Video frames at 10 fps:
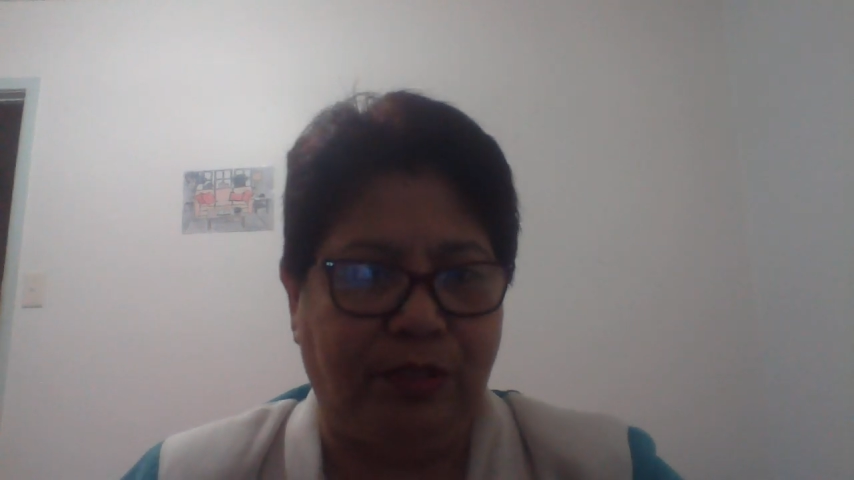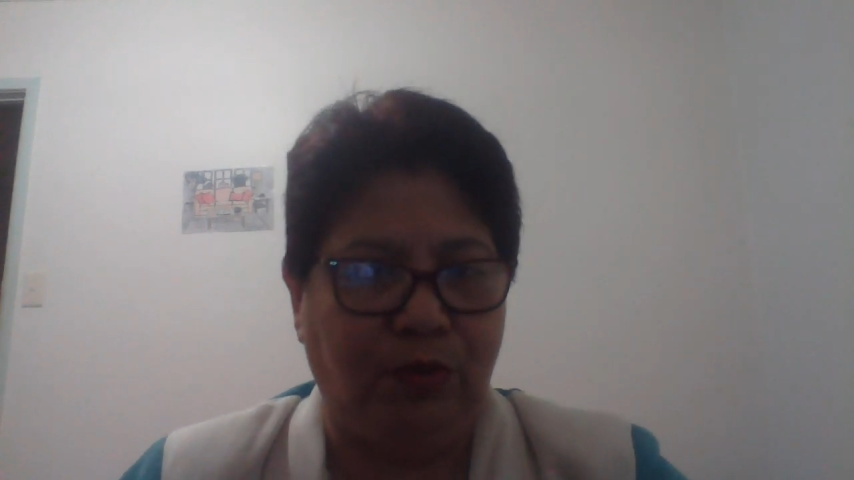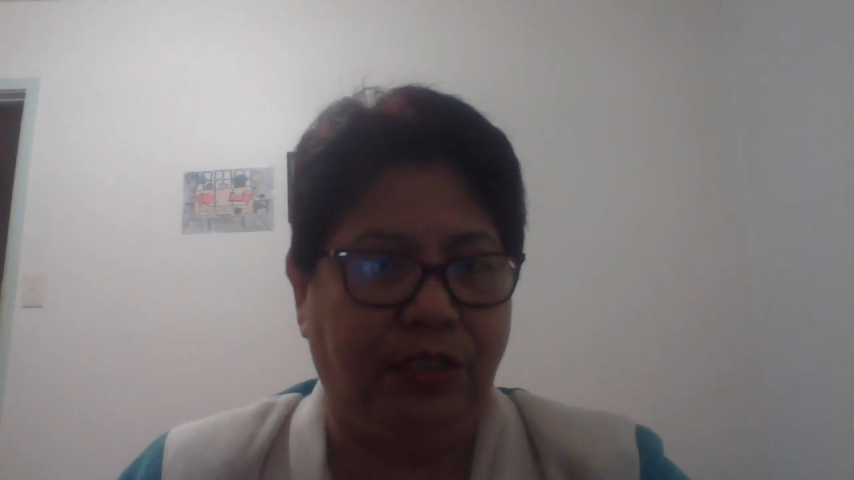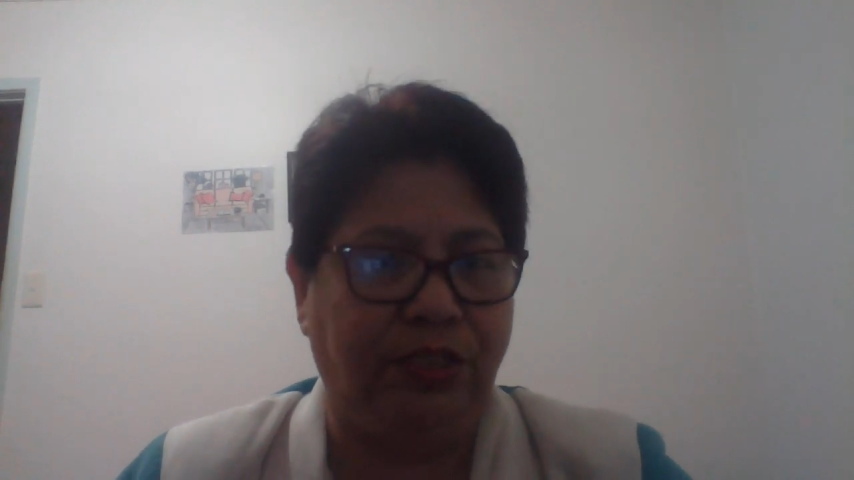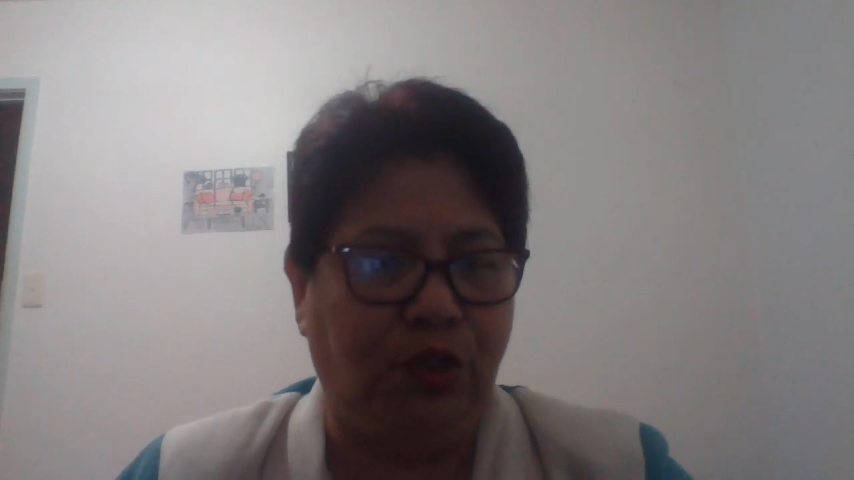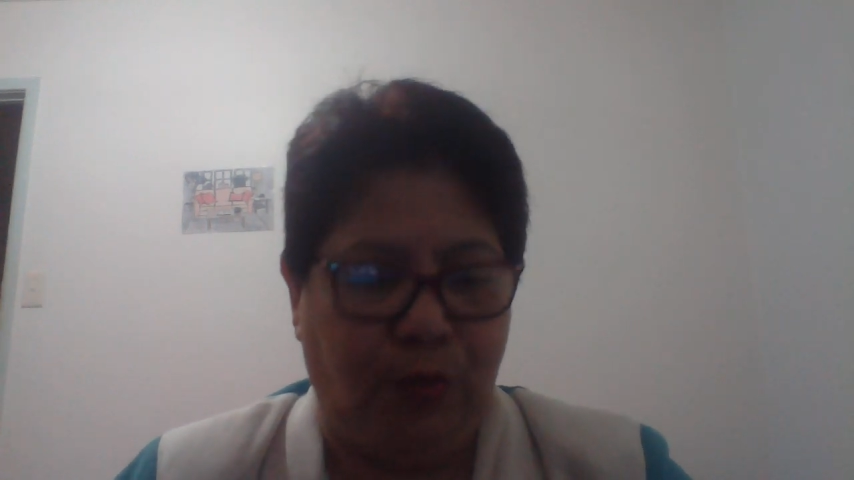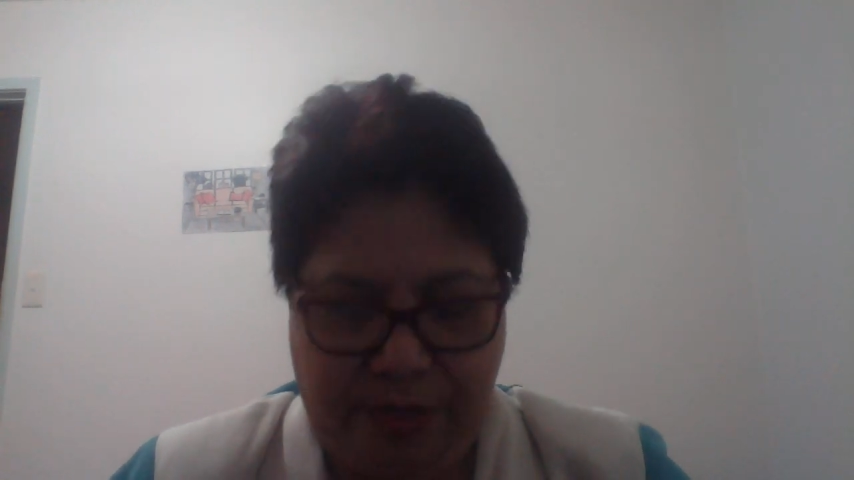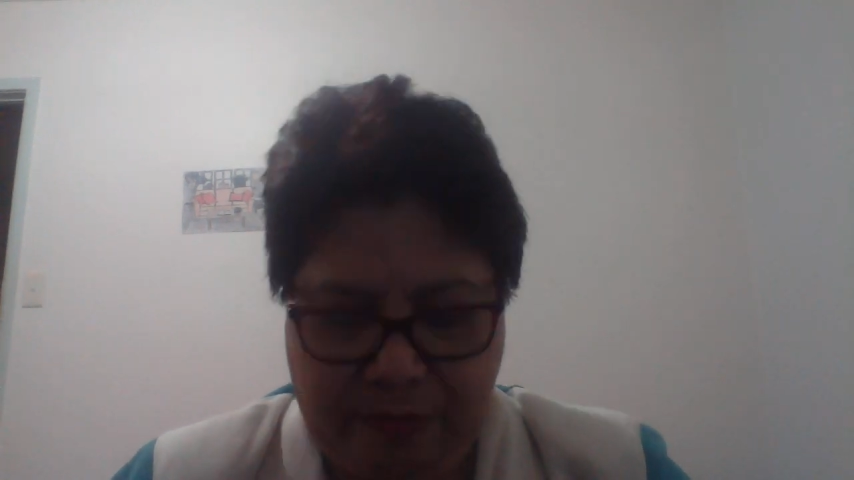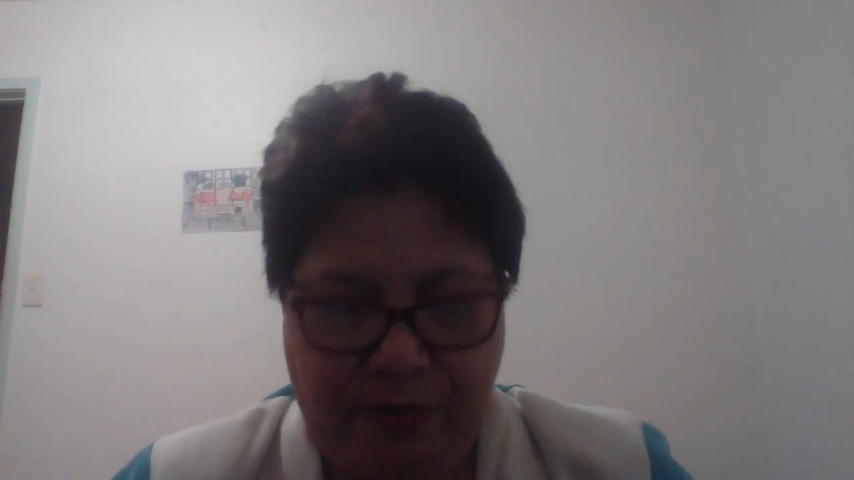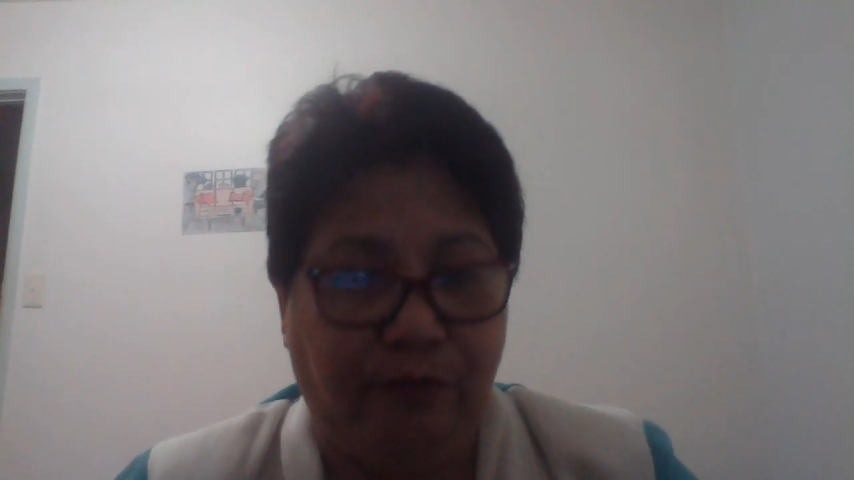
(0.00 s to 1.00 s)
So the
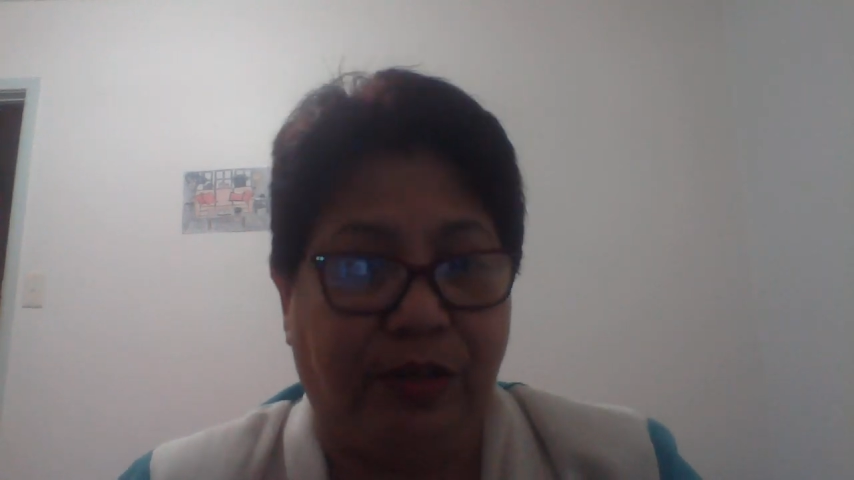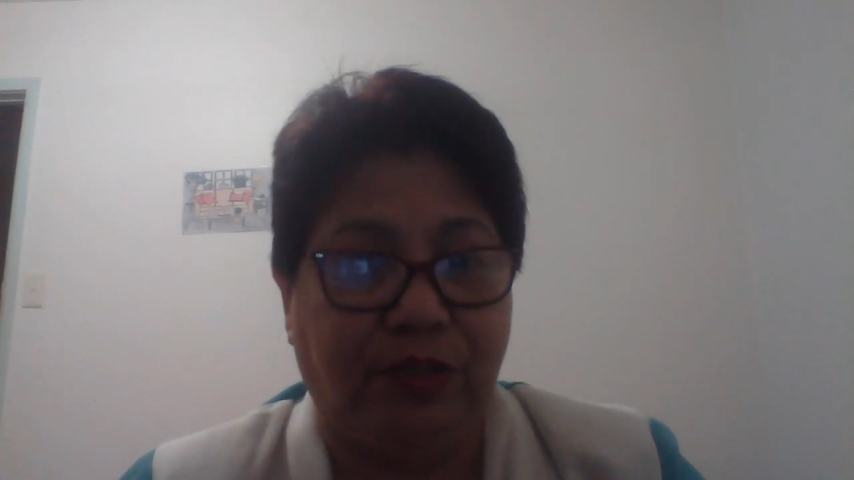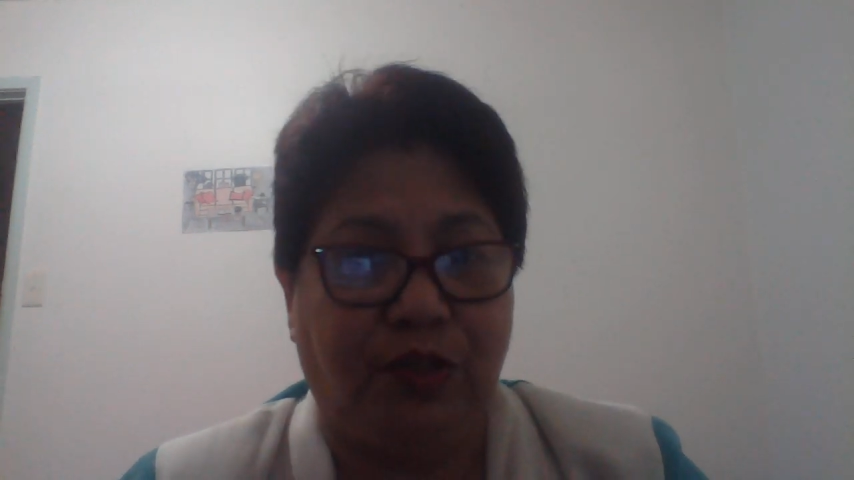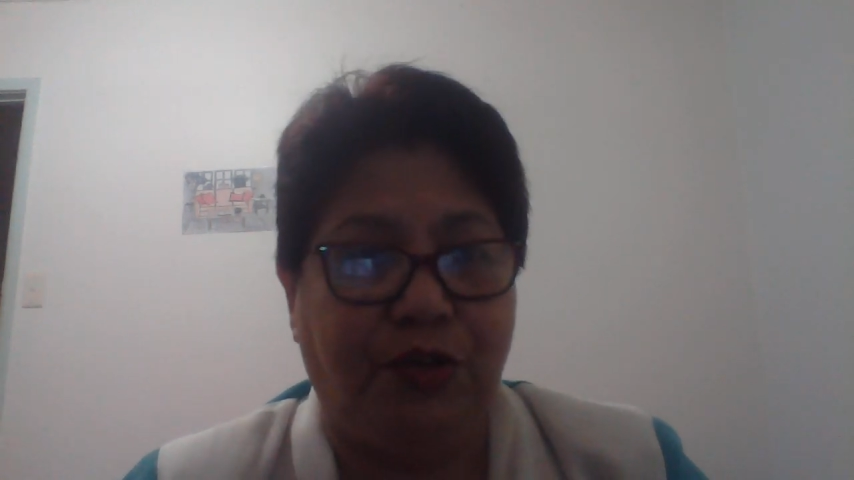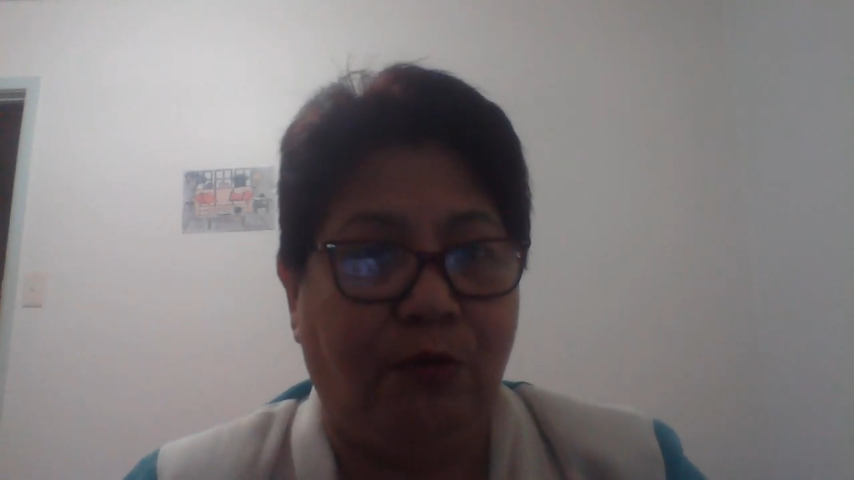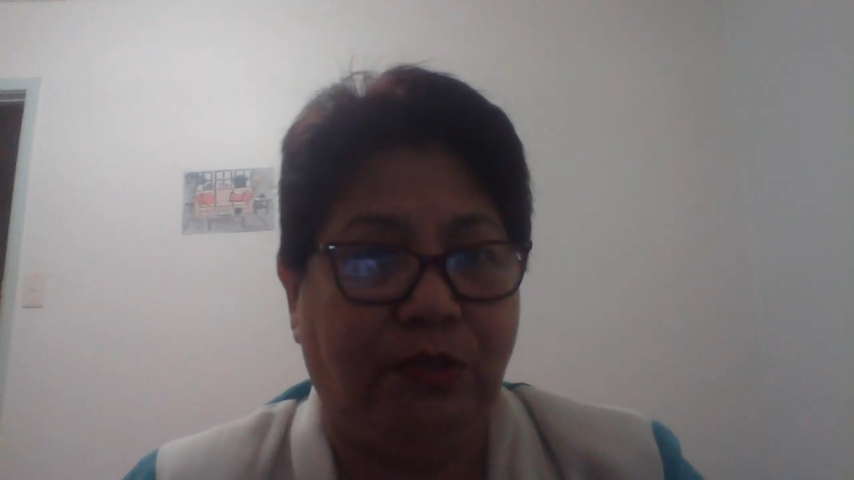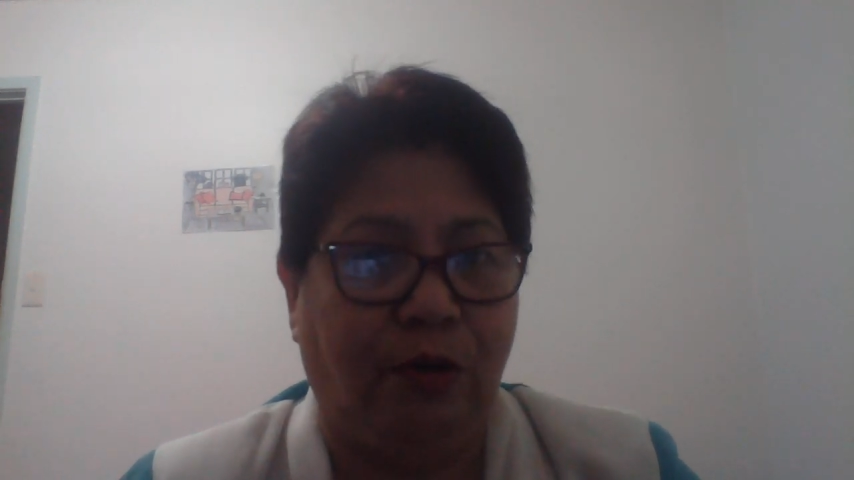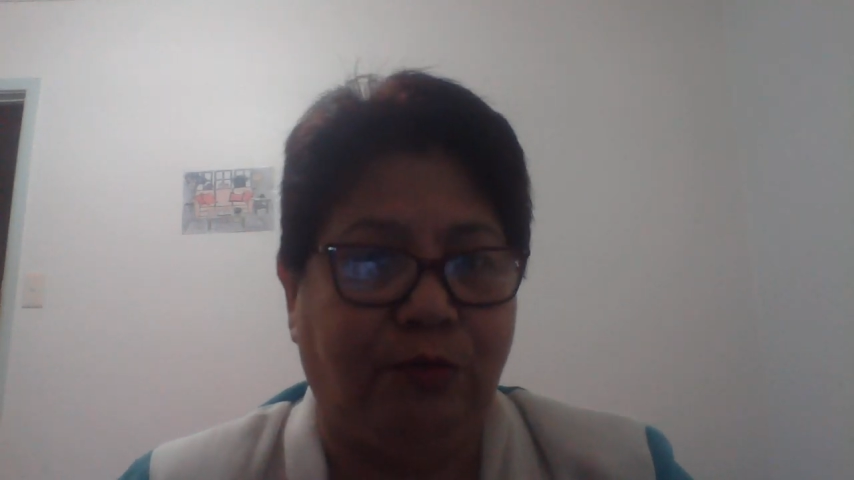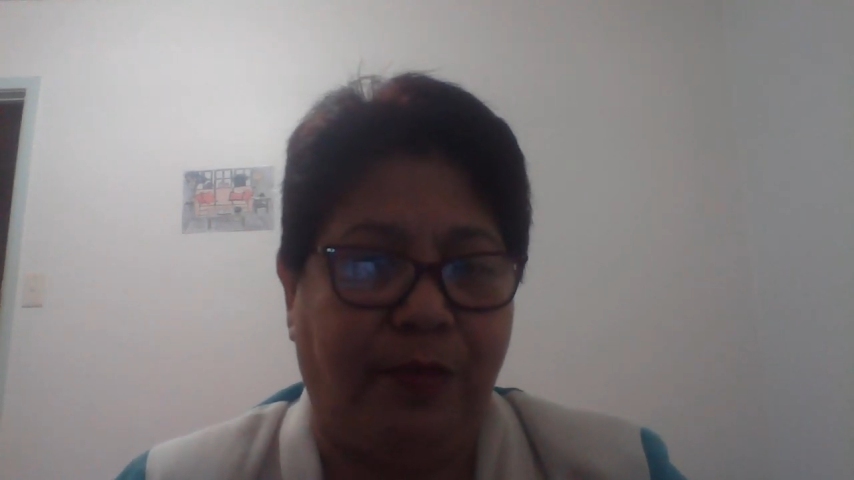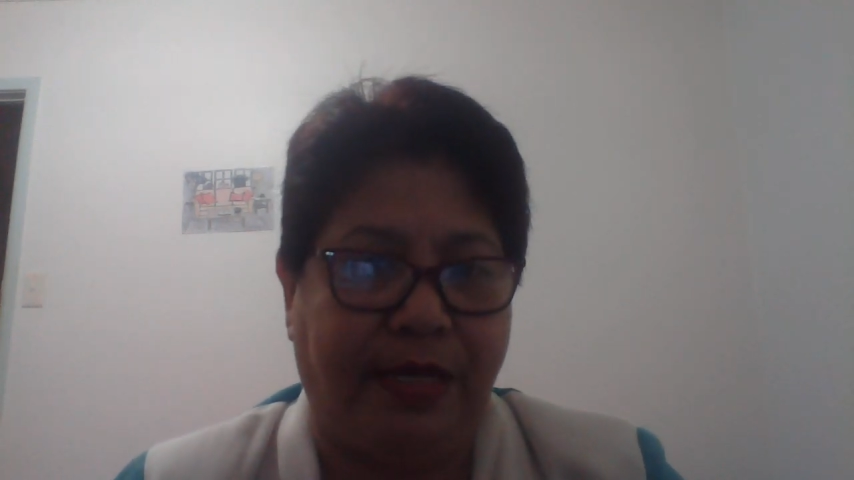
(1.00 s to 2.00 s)
jewelry manufacturer knows how
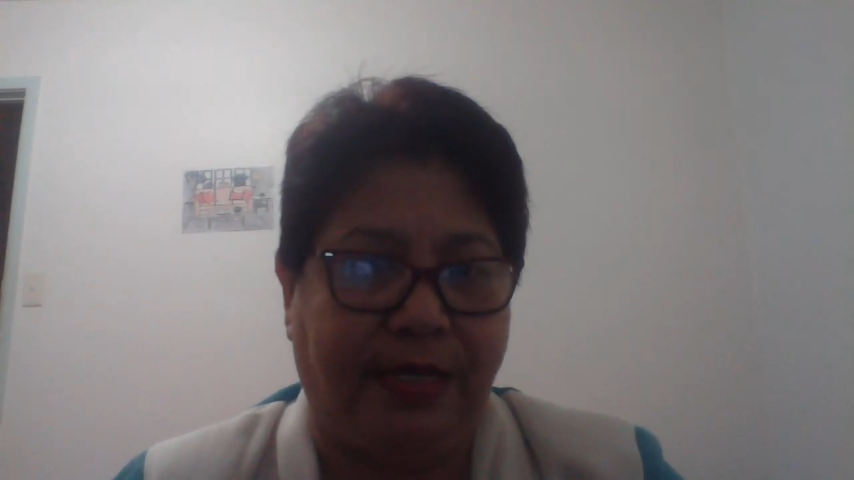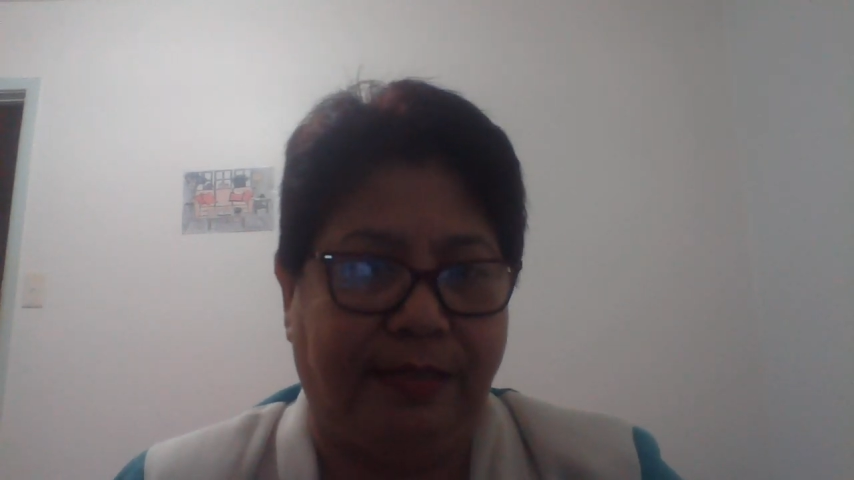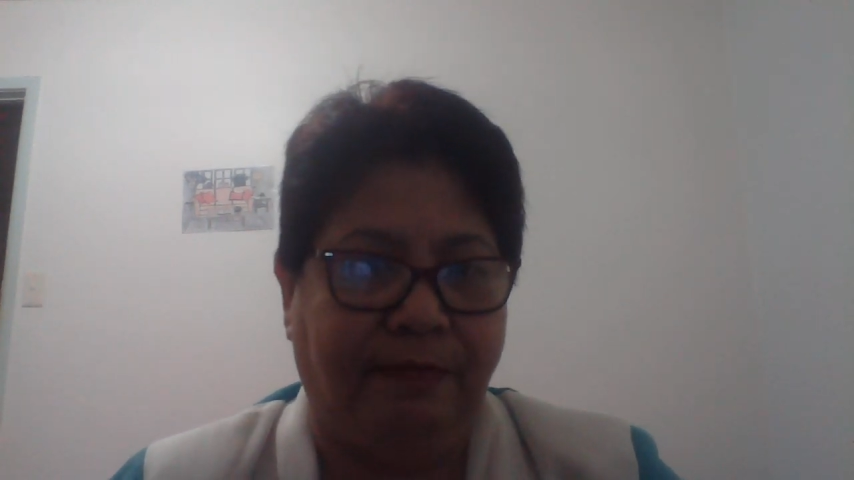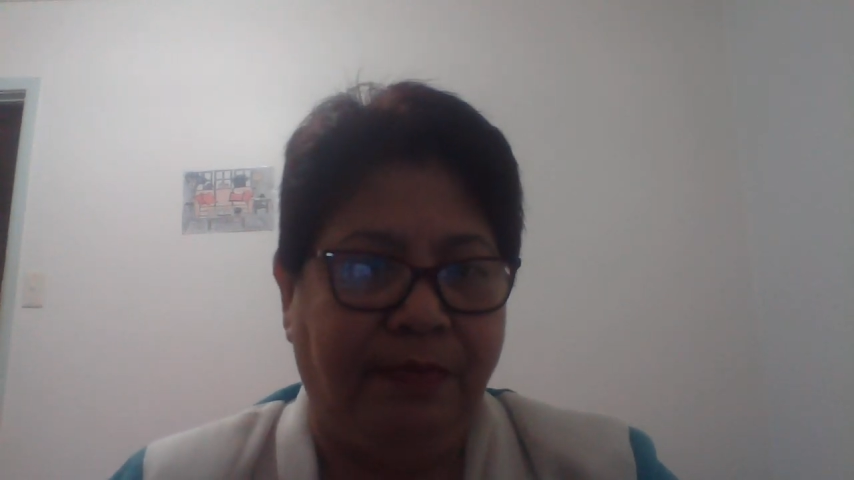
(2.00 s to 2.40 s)
to make it